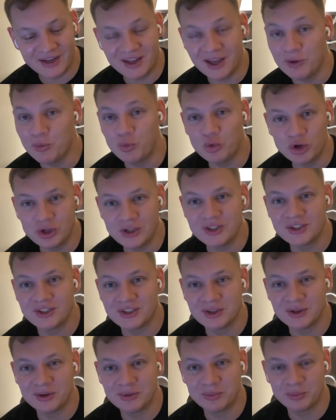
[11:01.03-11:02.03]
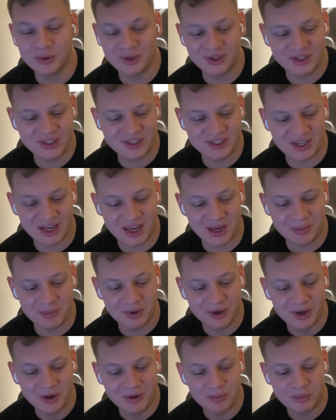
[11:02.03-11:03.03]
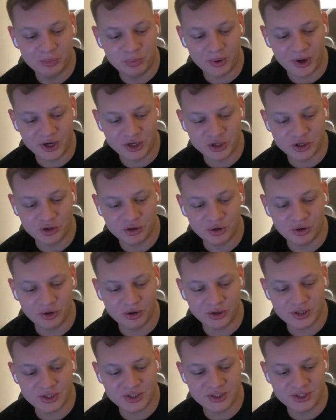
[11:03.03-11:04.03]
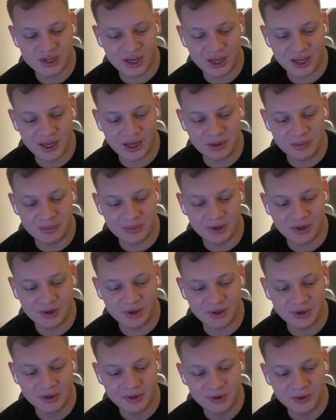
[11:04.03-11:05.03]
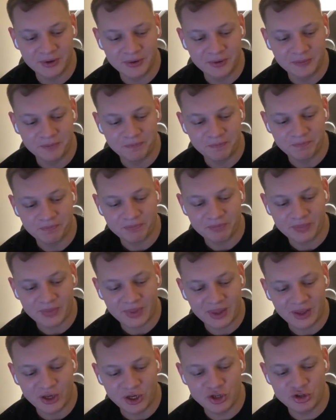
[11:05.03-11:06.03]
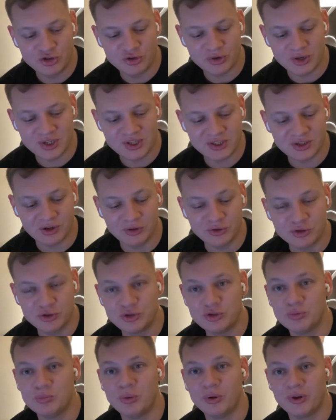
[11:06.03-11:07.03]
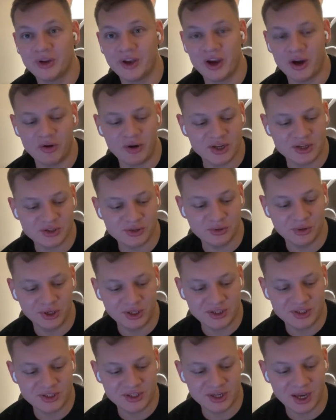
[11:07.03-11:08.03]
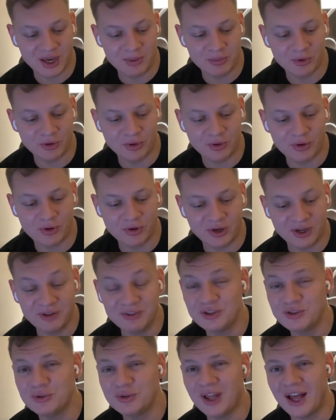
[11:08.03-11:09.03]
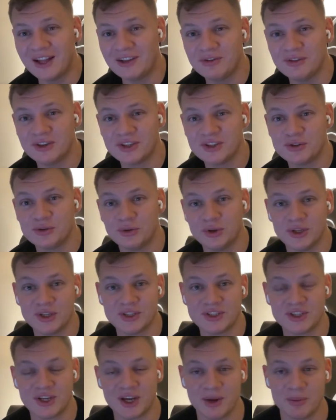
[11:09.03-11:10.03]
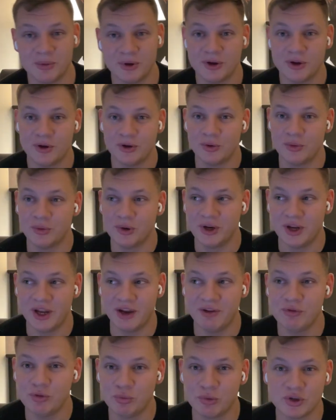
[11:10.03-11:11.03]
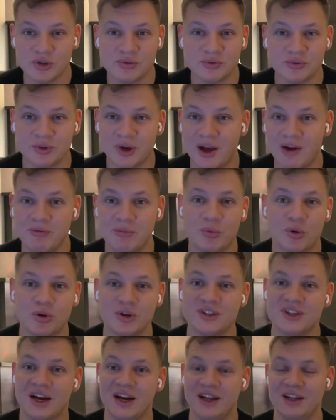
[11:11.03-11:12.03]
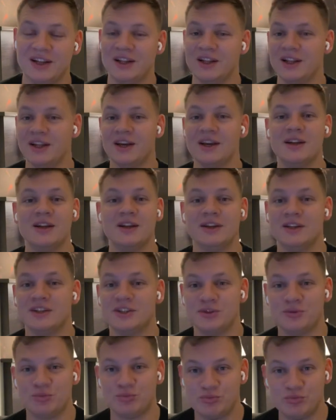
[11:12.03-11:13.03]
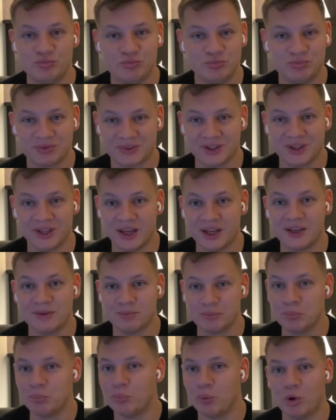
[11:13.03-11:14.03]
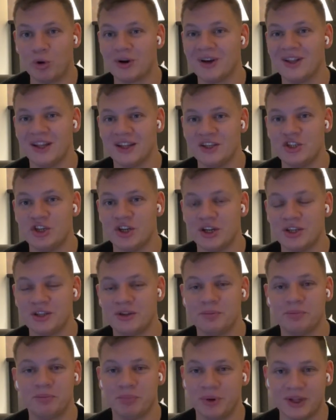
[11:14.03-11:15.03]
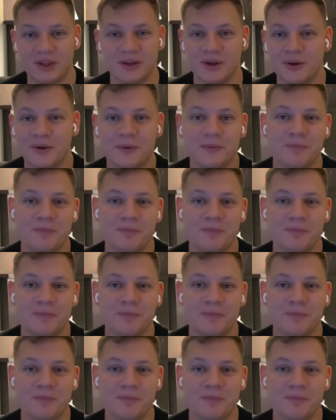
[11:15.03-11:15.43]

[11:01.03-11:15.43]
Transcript: and they wouldn't put the same pressure or same uh, interest on two Bulgarians doing the same, or even two Latvians doing the same, when everyone's have more title and is like more legit, but